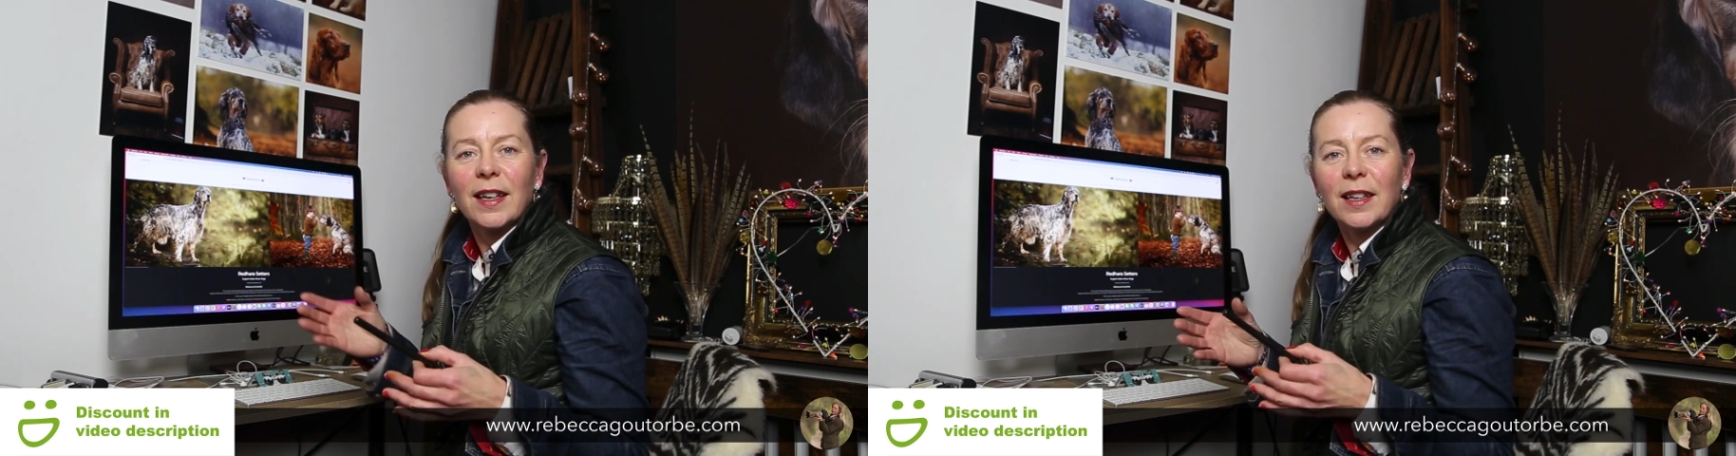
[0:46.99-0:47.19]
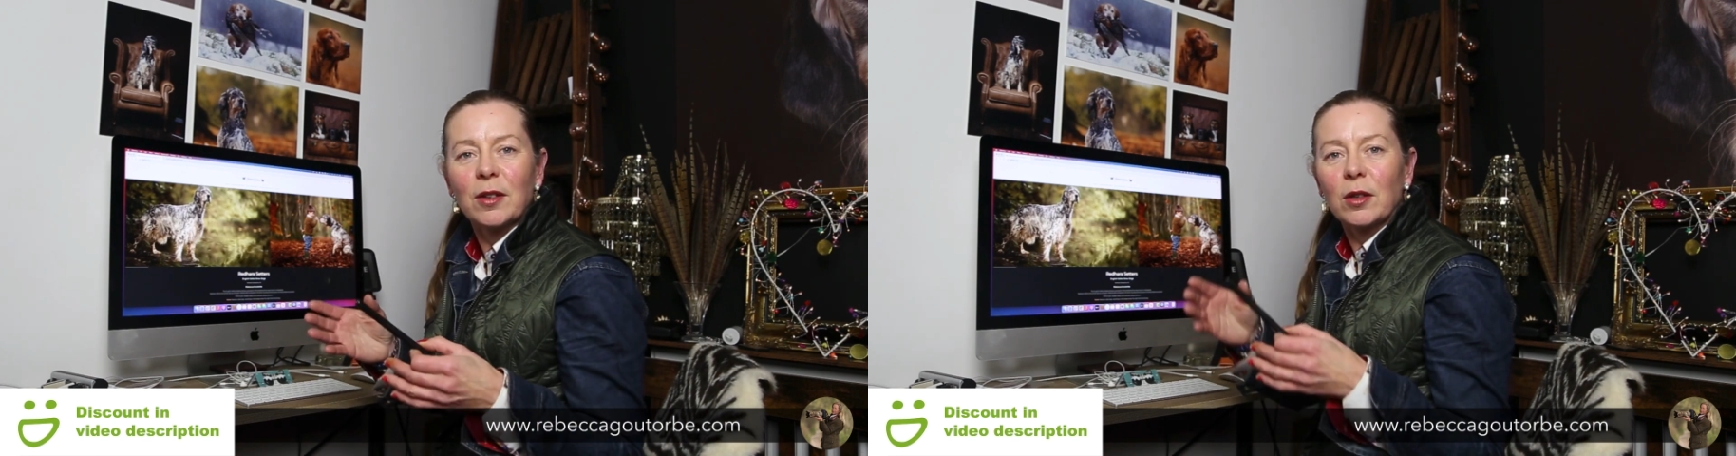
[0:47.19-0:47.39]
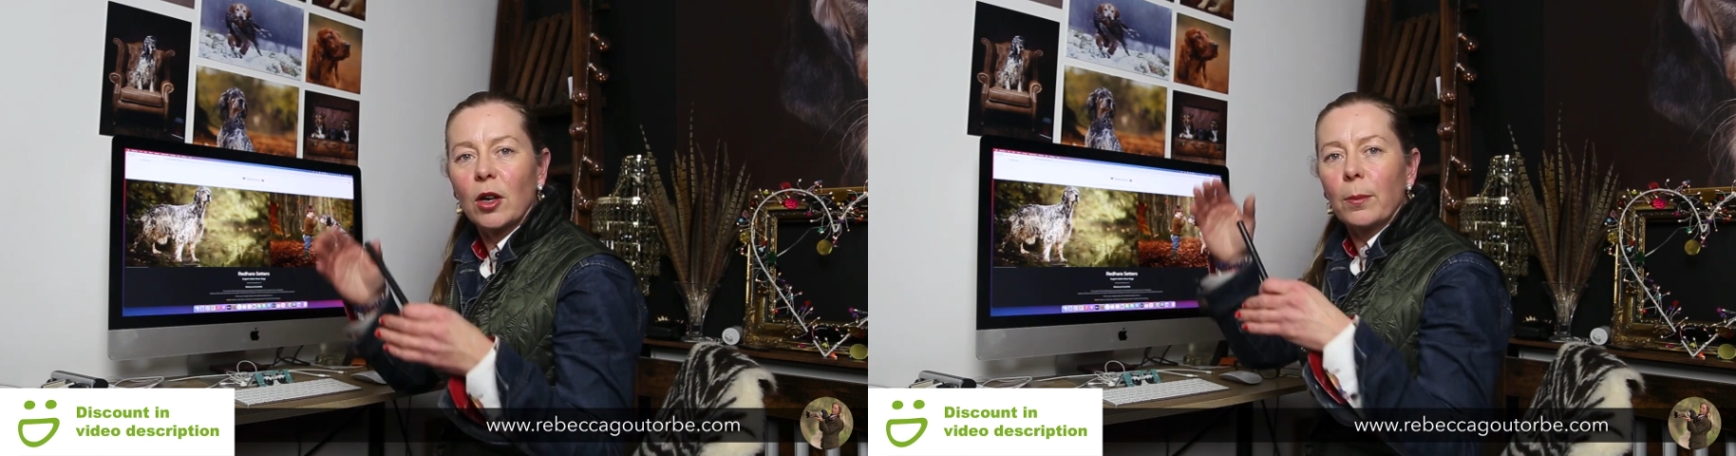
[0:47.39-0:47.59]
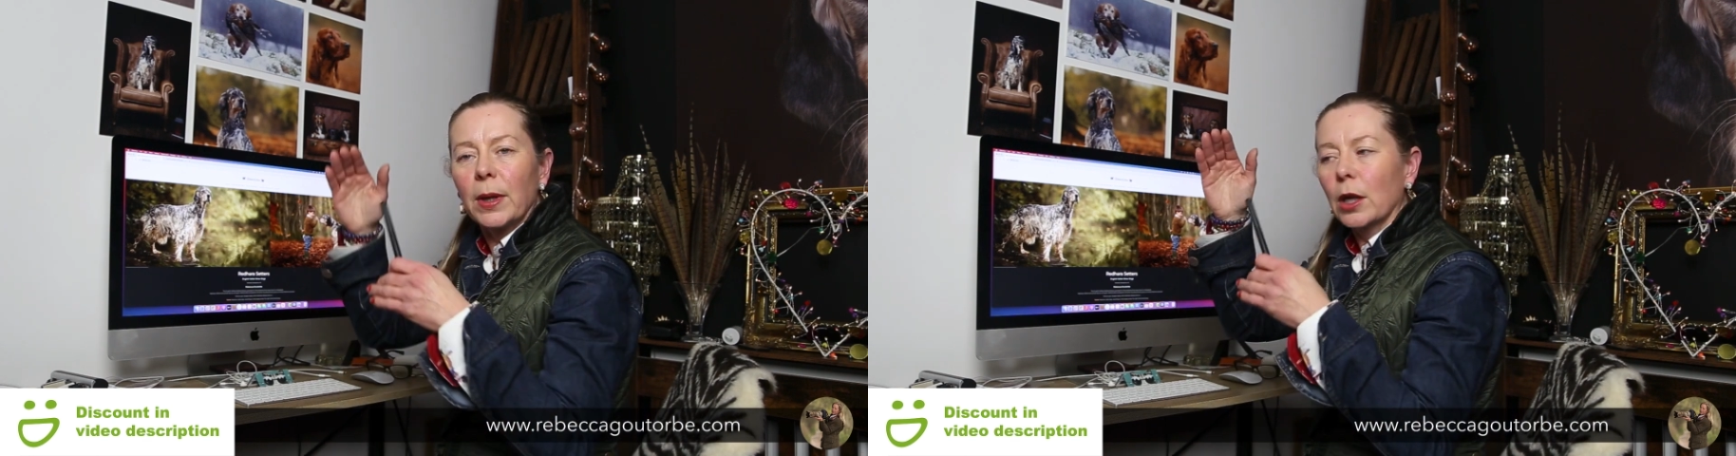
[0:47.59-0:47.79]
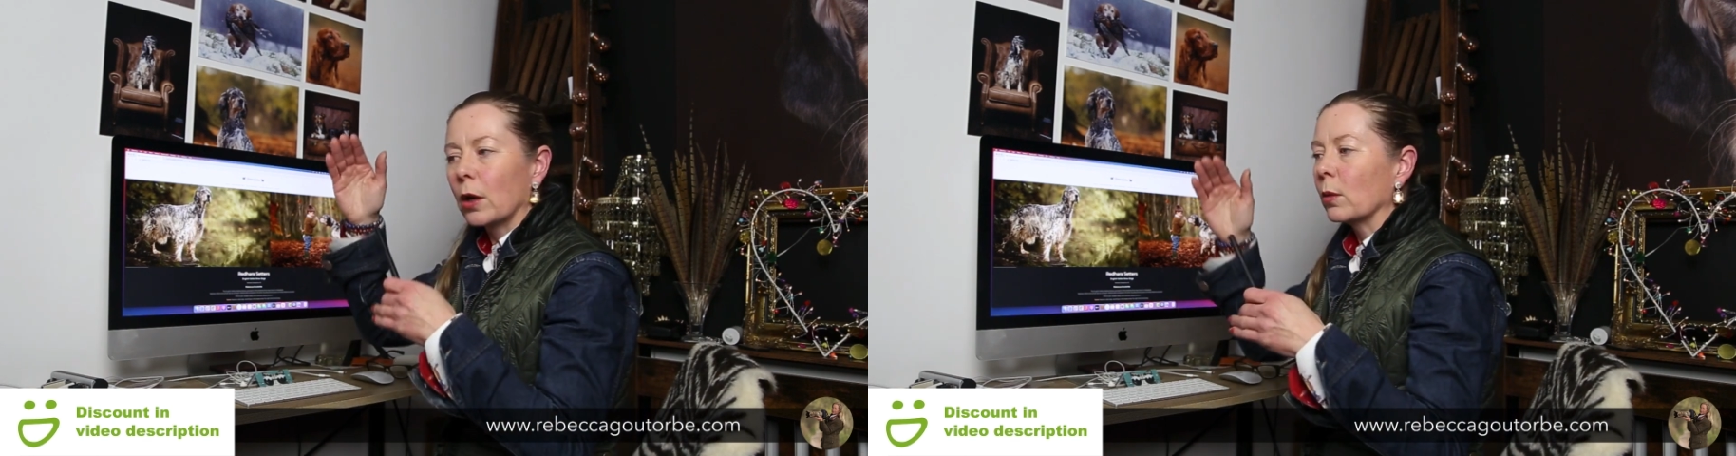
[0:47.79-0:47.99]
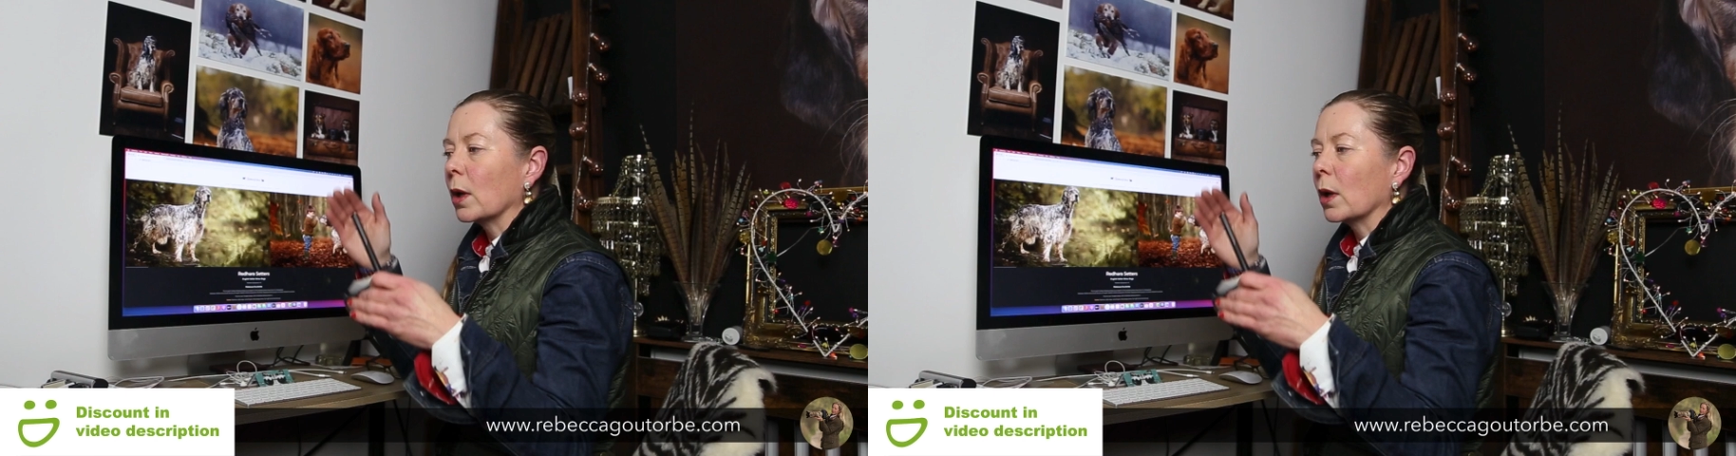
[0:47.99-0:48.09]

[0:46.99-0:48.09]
You can't pin the whole